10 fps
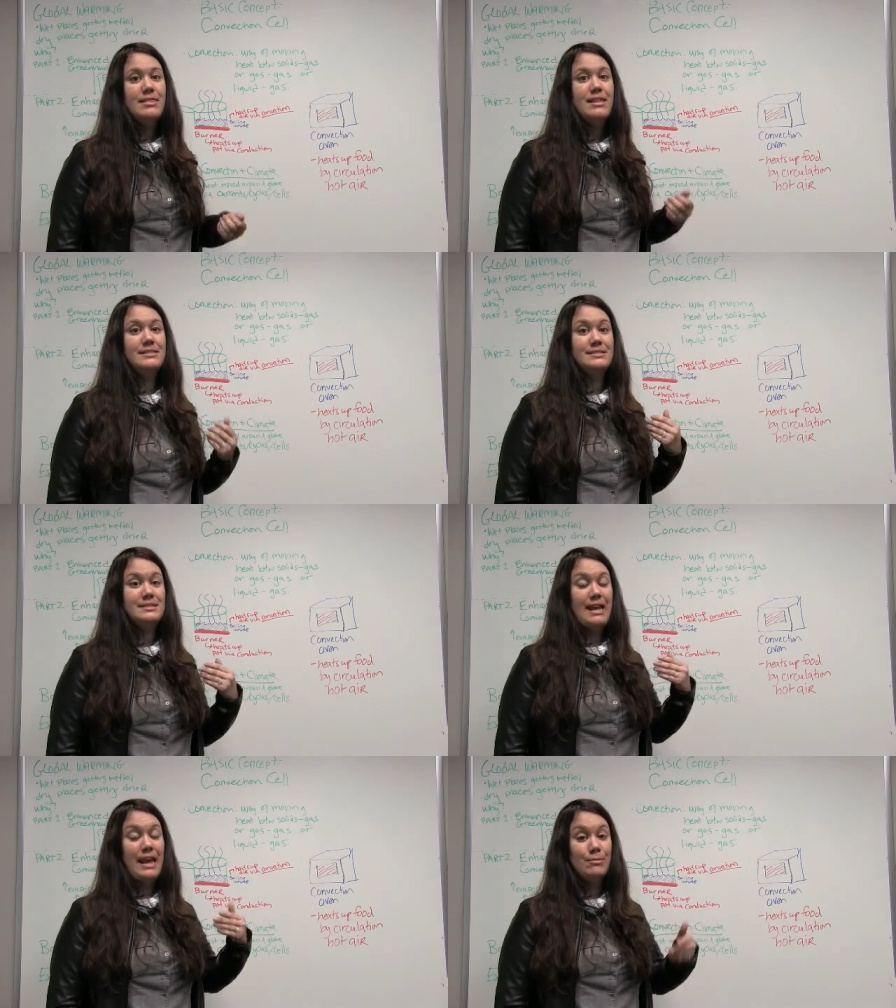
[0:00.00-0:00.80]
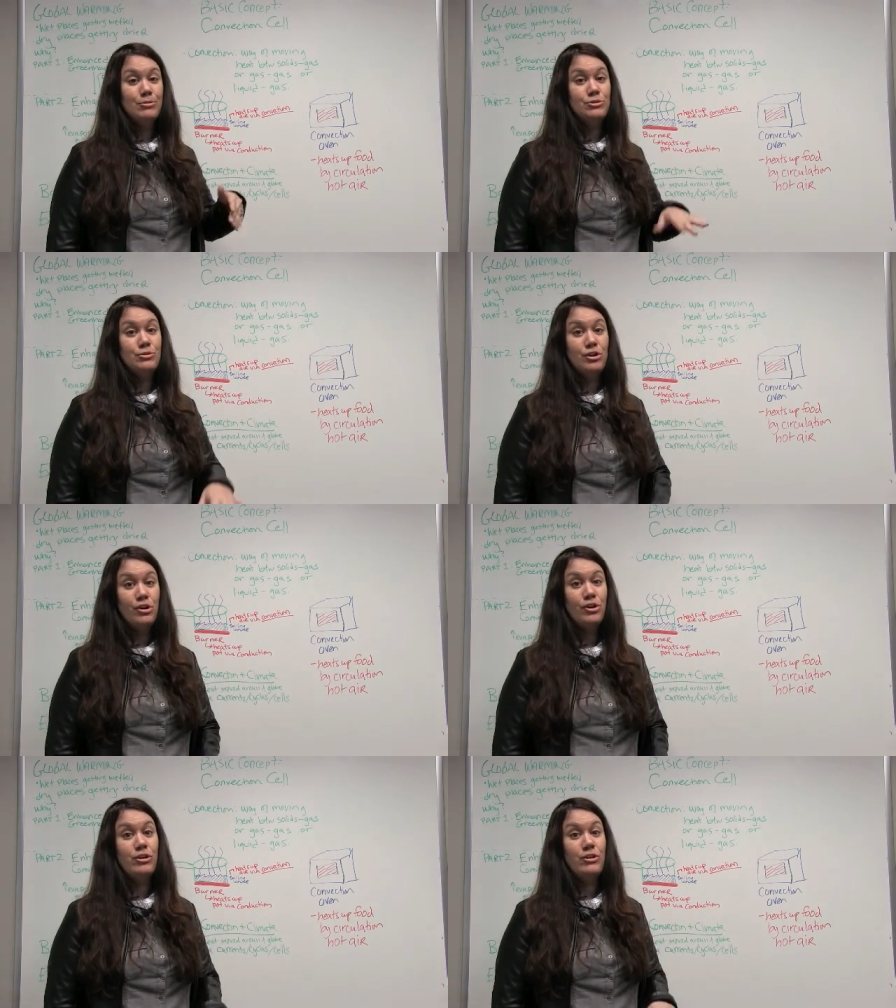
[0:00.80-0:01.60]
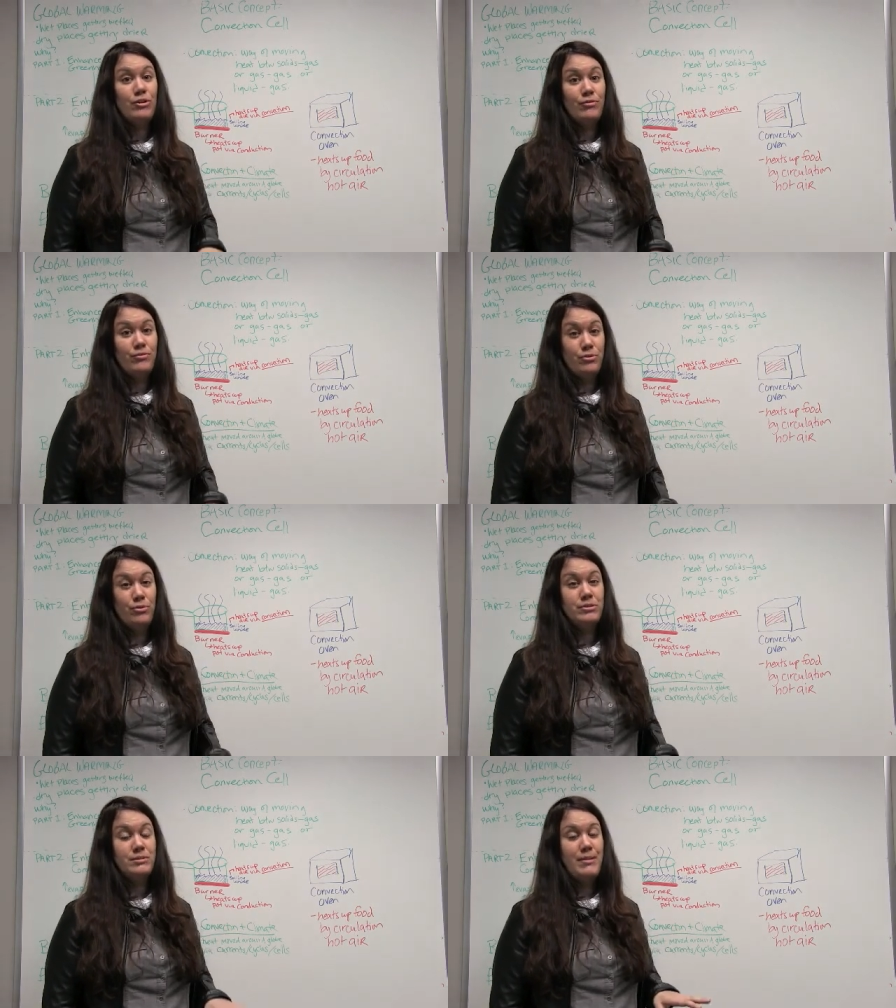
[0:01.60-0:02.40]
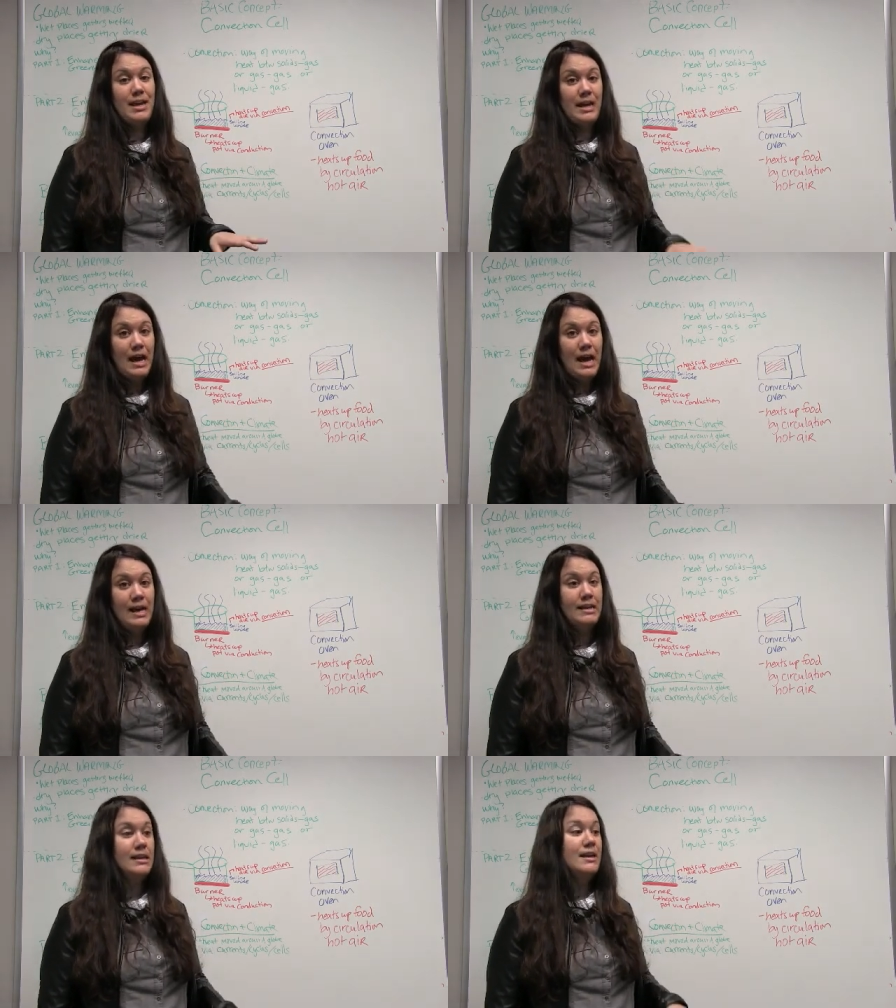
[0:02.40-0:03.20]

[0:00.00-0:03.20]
that's able to cook your food, to make it hot.